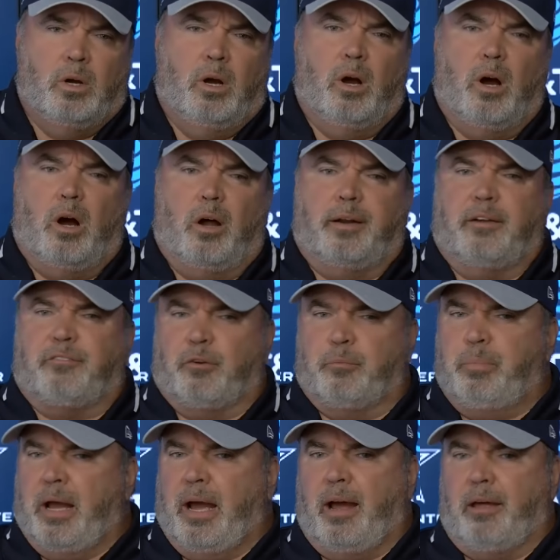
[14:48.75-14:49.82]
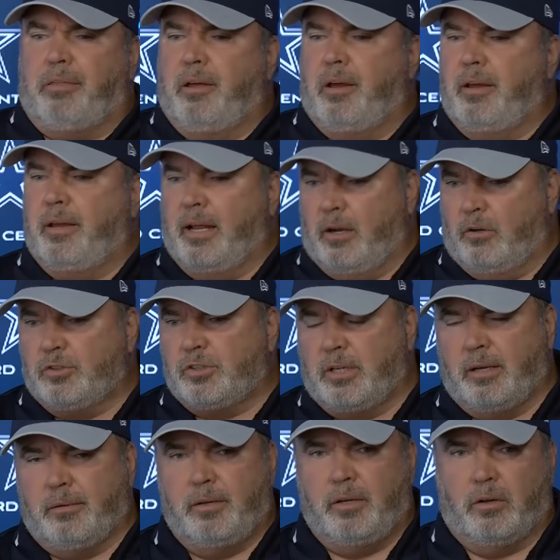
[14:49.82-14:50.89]
ball. Well, a different path. You know,
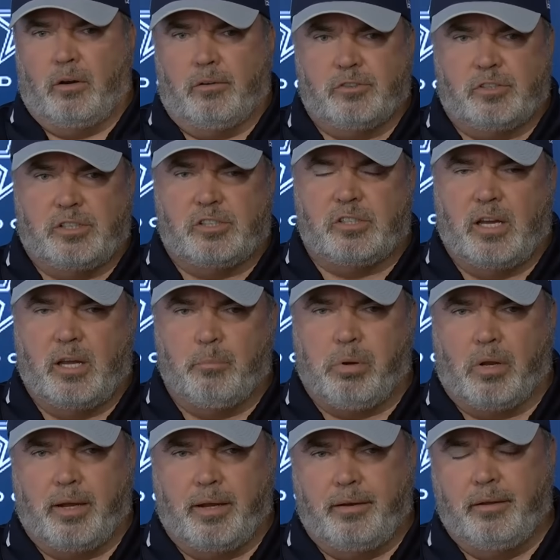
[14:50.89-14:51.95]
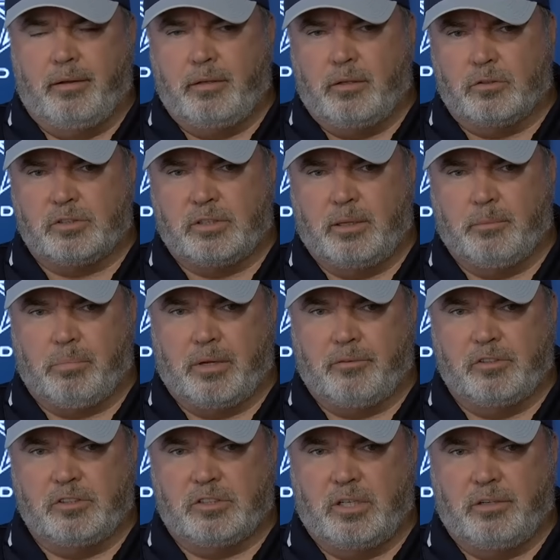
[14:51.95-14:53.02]
Sam. You know, obviously Sam played. You know, Sam played
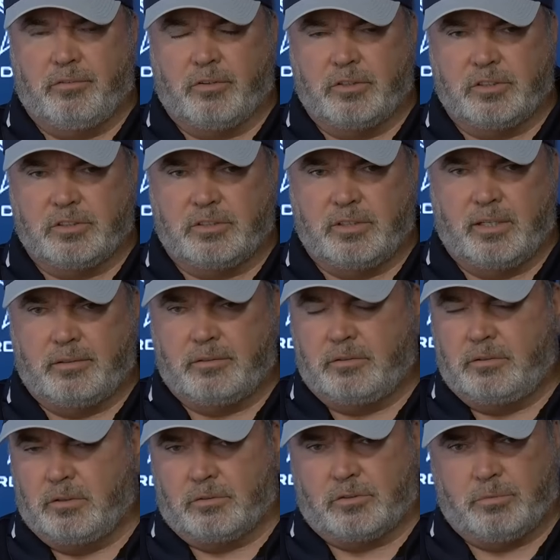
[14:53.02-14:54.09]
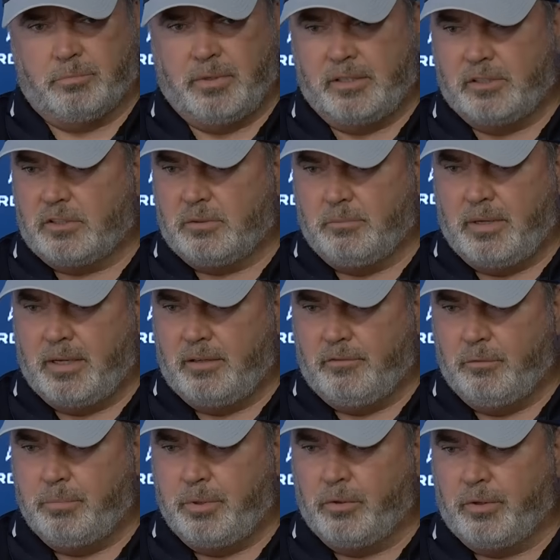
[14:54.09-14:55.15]
receiver and just had tremendous amount of
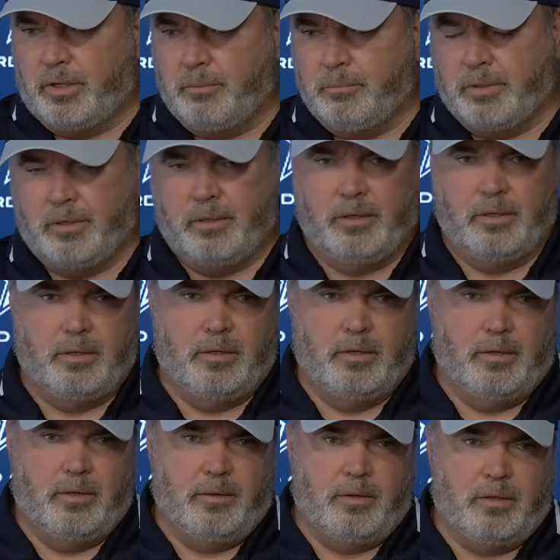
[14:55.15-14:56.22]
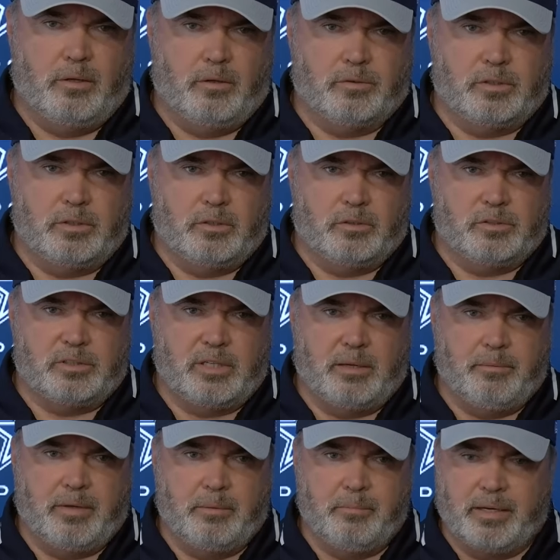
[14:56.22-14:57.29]
ability. But Sam
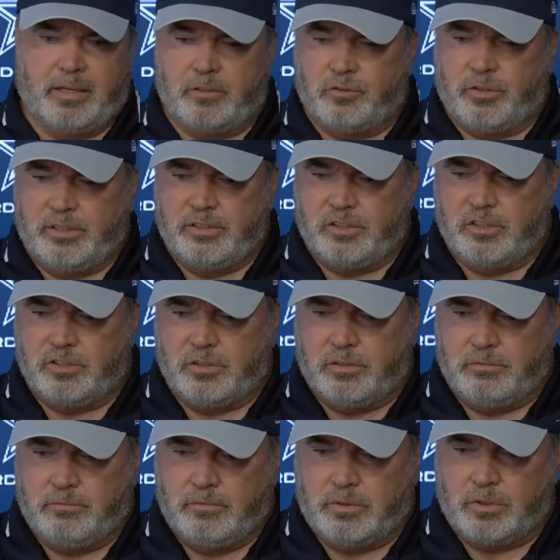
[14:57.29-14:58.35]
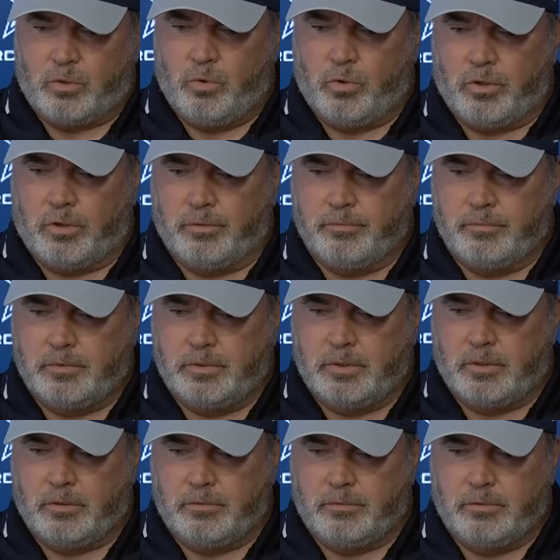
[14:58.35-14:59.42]
had to make a transition to corner.
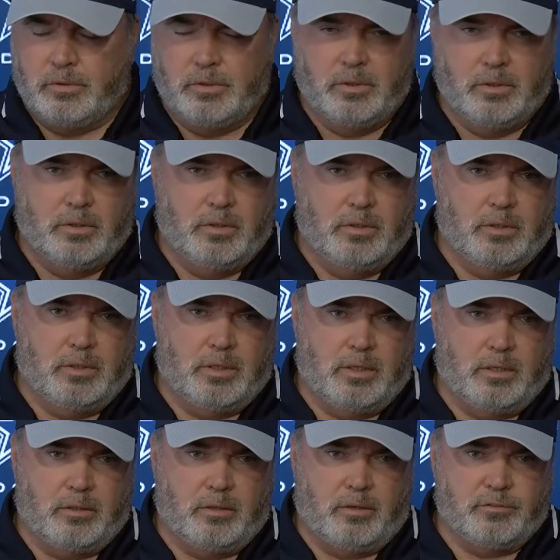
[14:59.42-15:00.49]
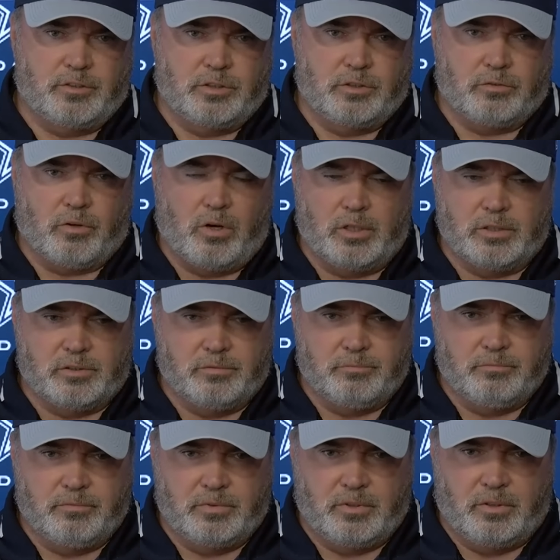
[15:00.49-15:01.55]
You know, obviously Deron's
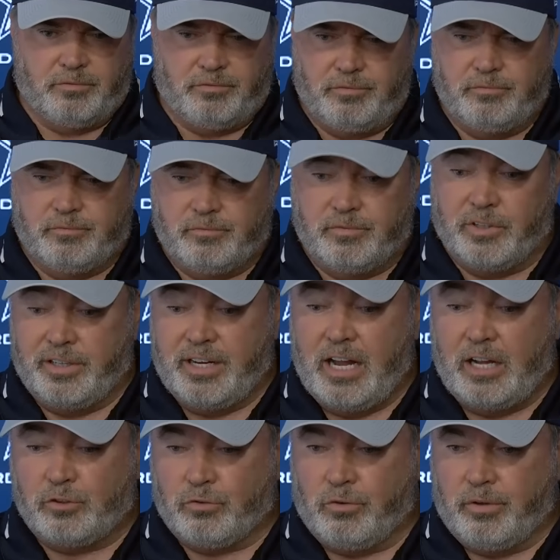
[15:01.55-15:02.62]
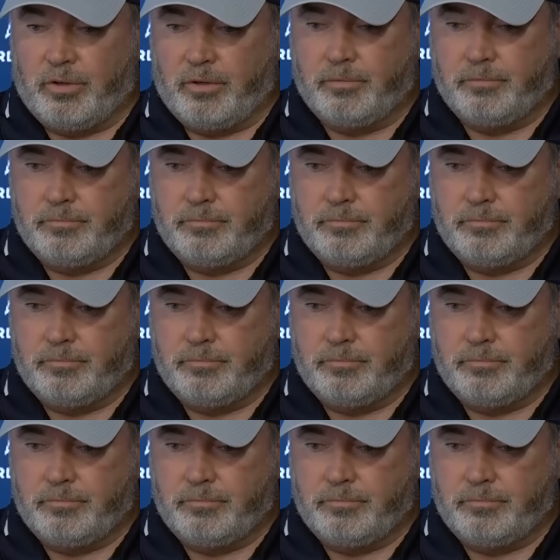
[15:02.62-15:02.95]
very natural there.